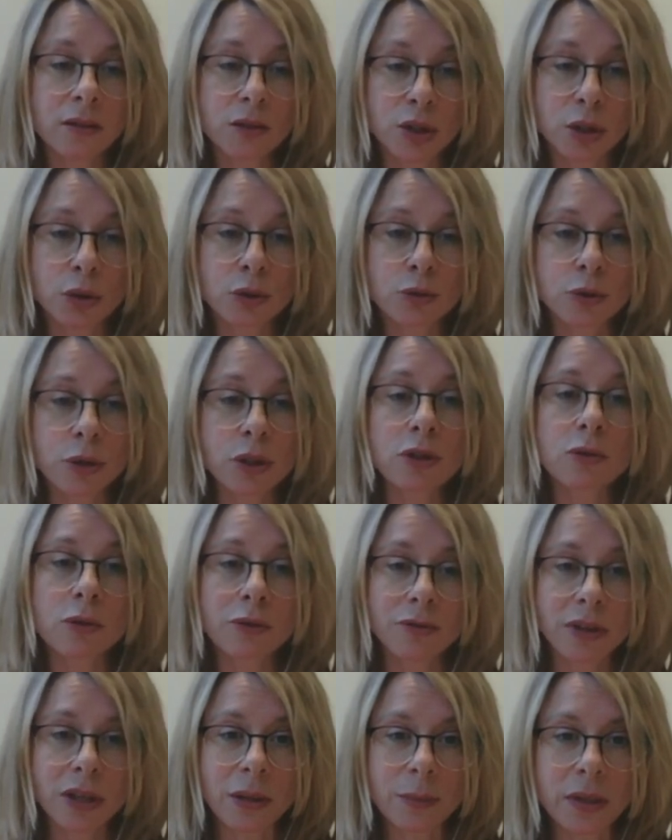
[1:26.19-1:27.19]
children or
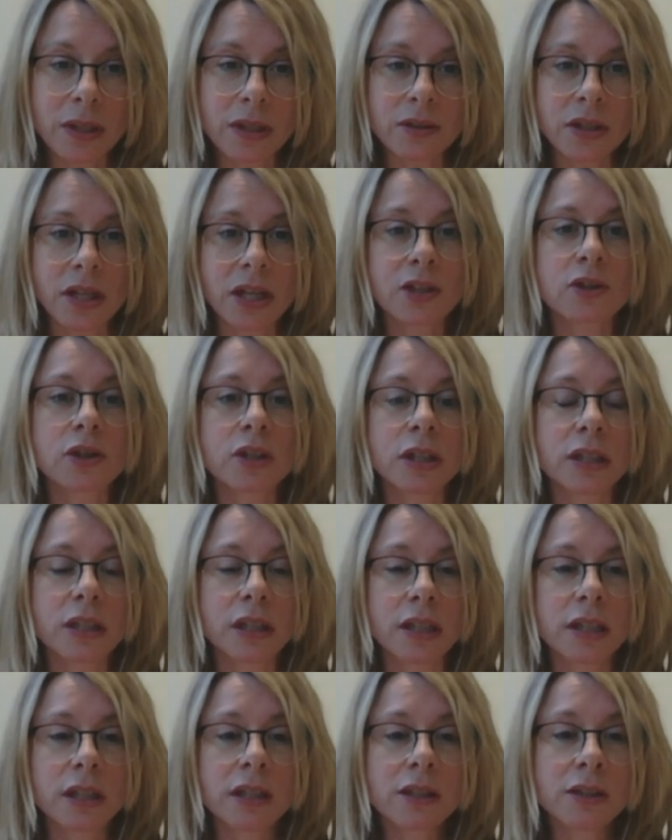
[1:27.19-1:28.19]
families actually
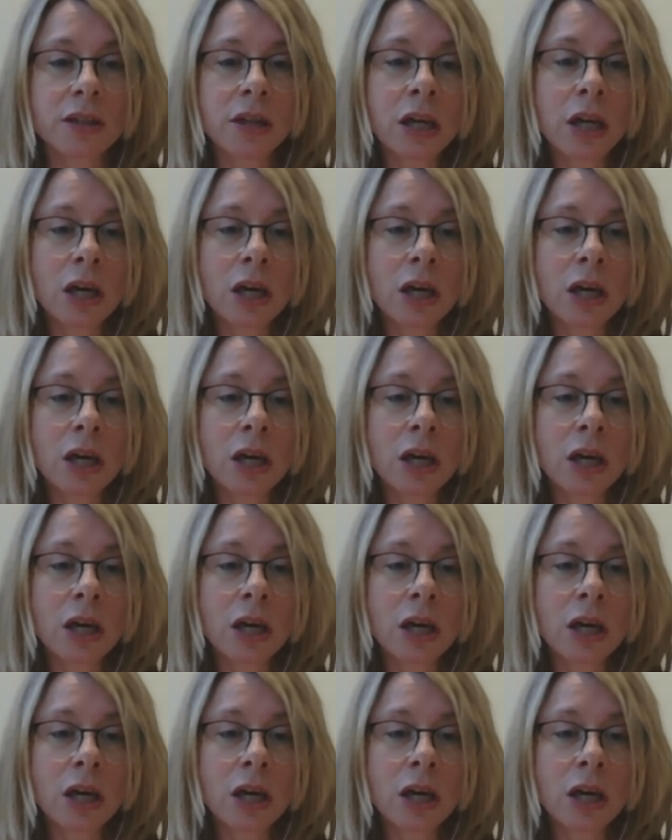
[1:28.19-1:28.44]
need,